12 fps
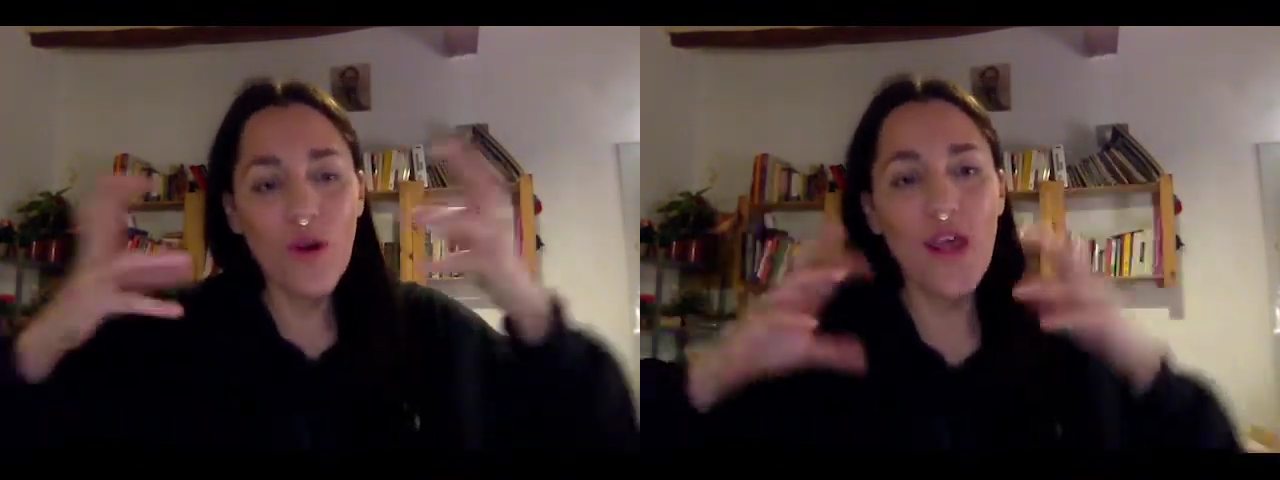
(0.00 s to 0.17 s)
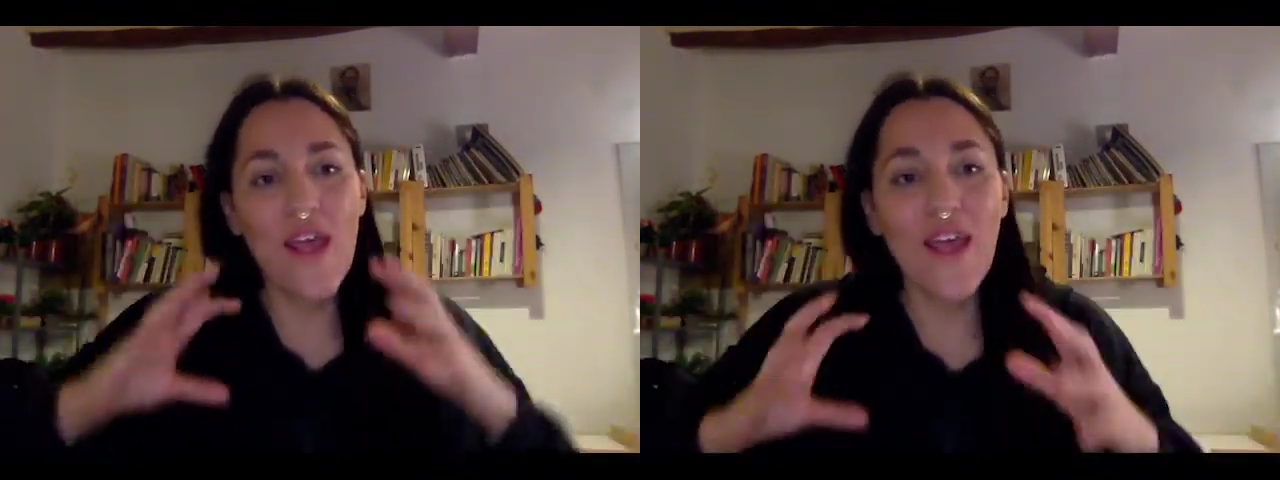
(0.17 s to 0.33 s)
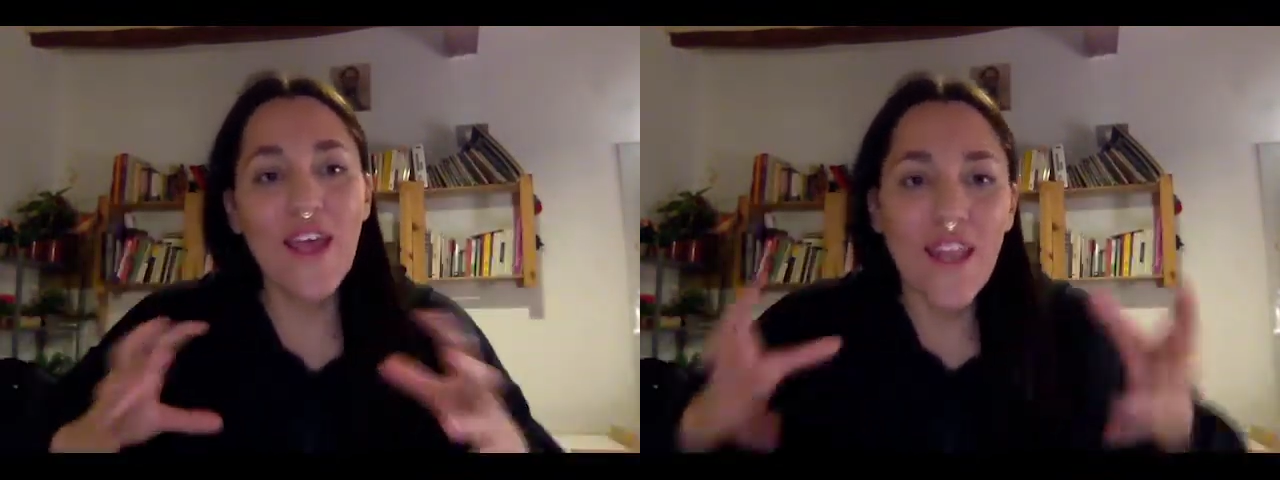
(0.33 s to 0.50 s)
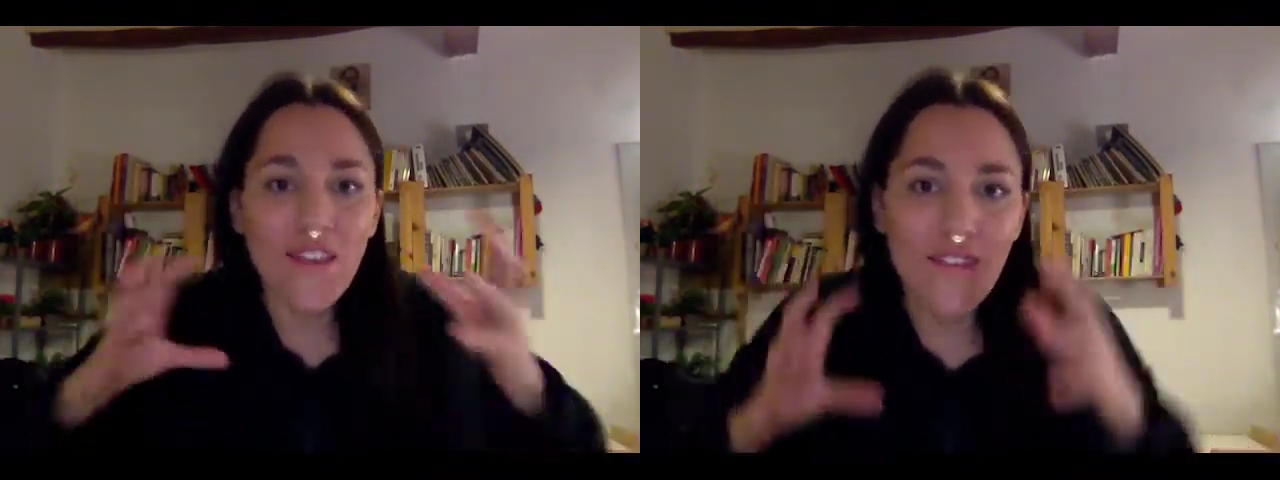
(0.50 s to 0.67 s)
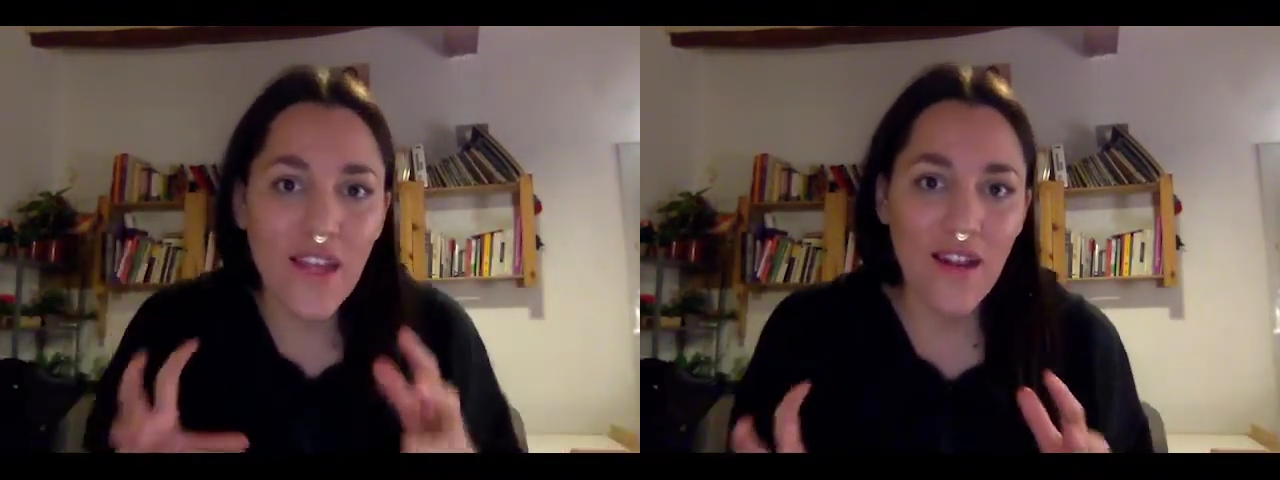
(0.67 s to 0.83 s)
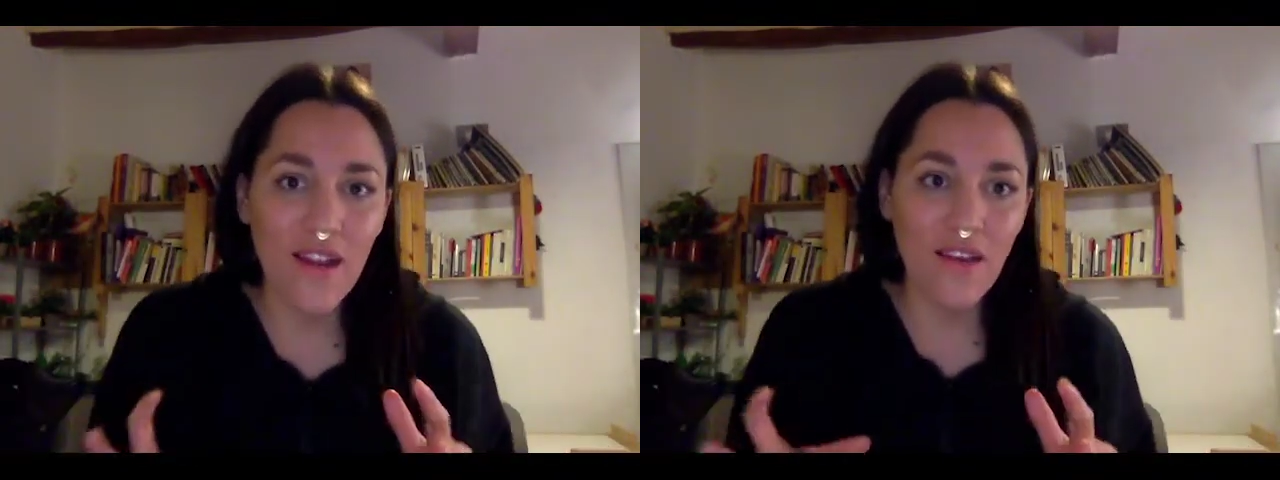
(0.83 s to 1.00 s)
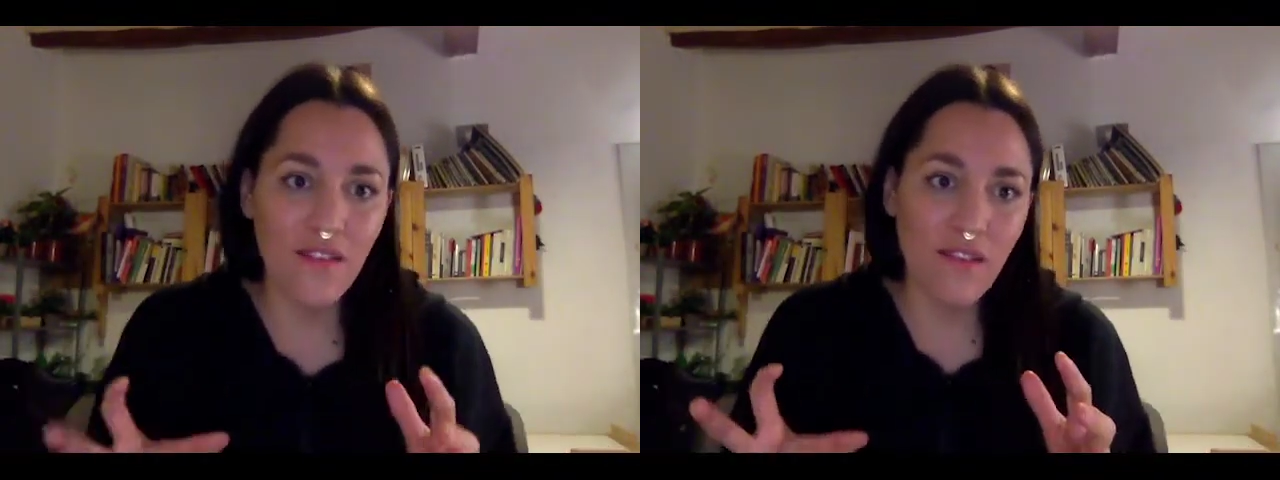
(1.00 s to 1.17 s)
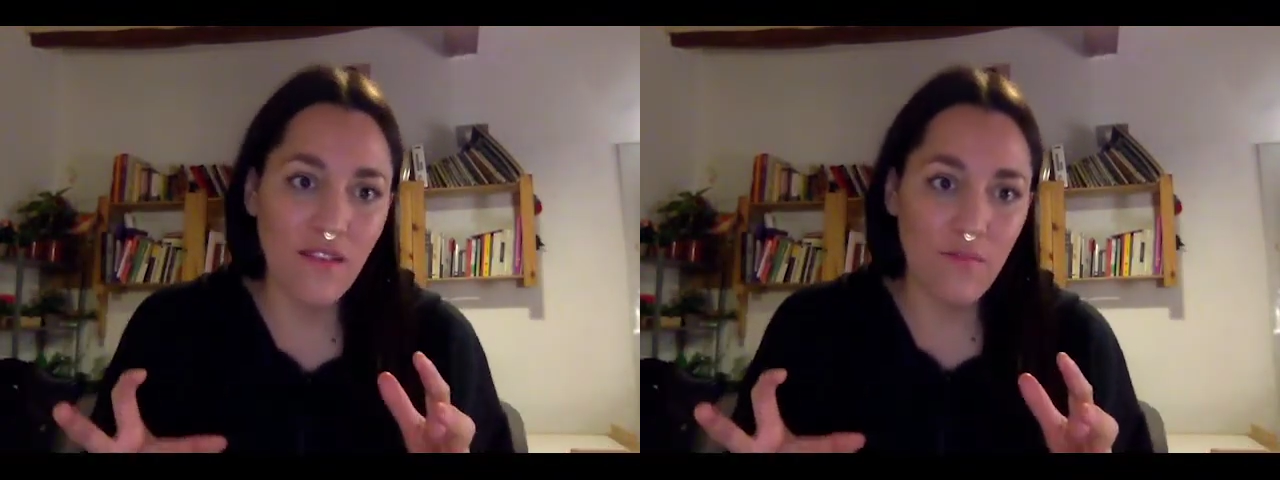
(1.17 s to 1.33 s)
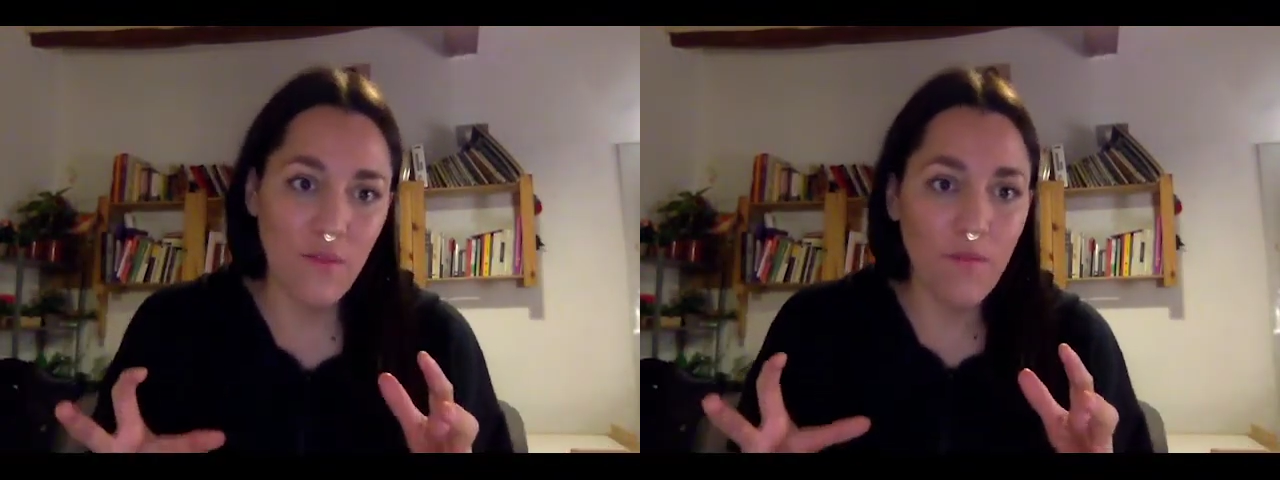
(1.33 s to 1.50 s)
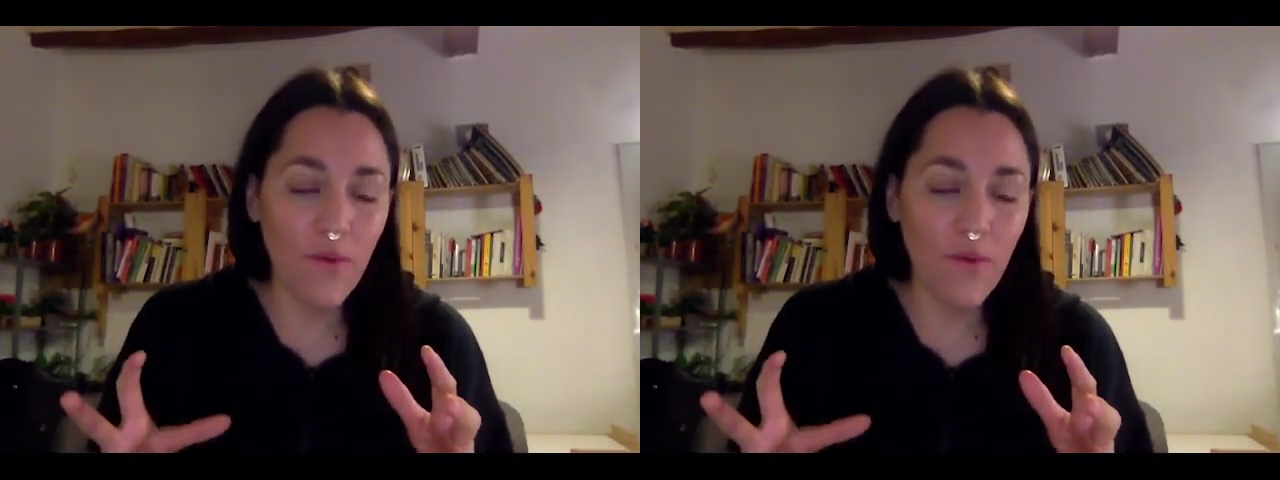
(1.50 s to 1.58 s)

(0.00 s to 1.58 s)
Christianize these people,